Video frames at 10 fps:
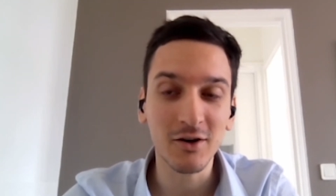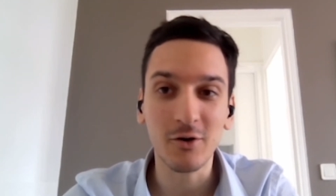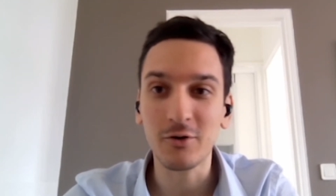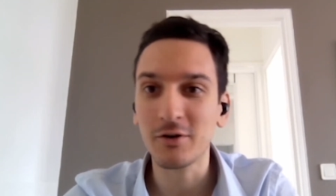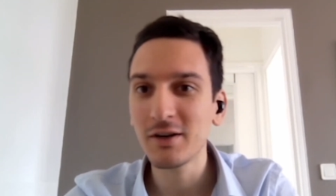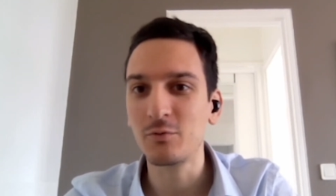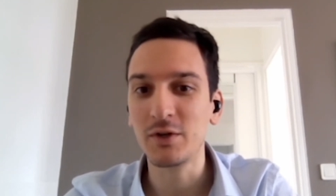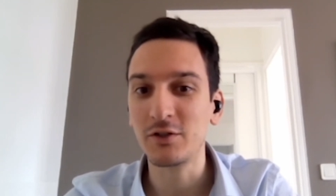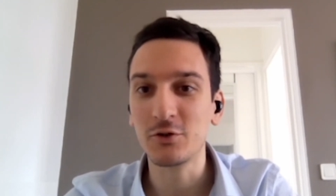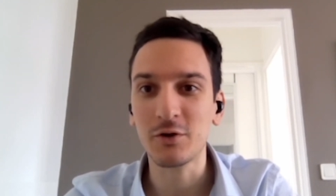or
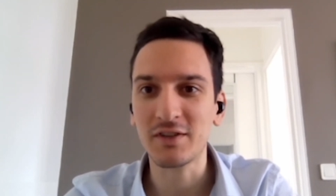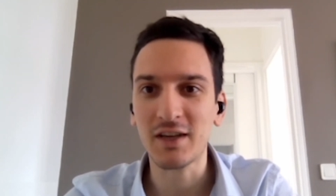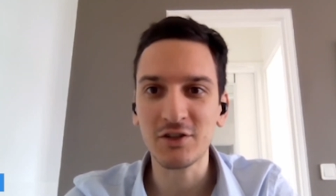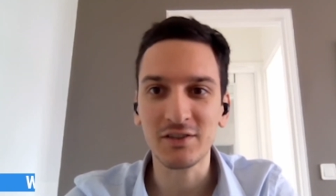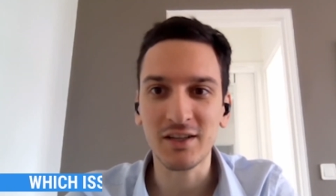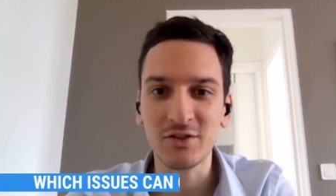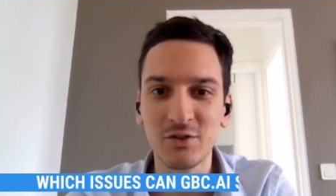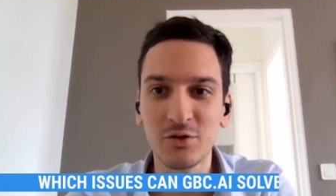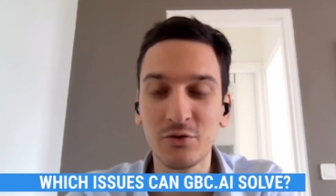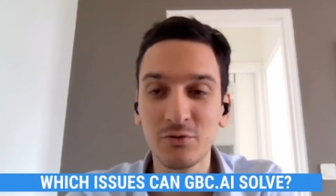when the transaction doesn't
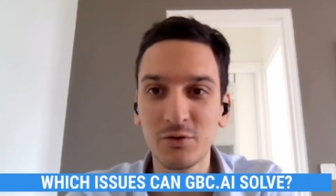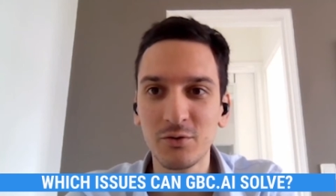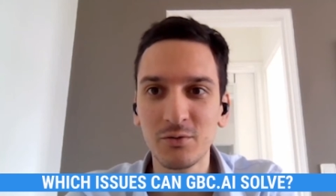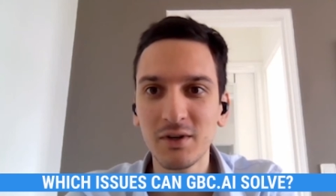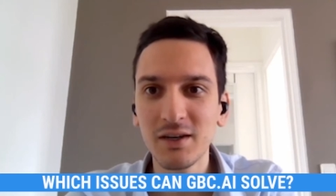go through.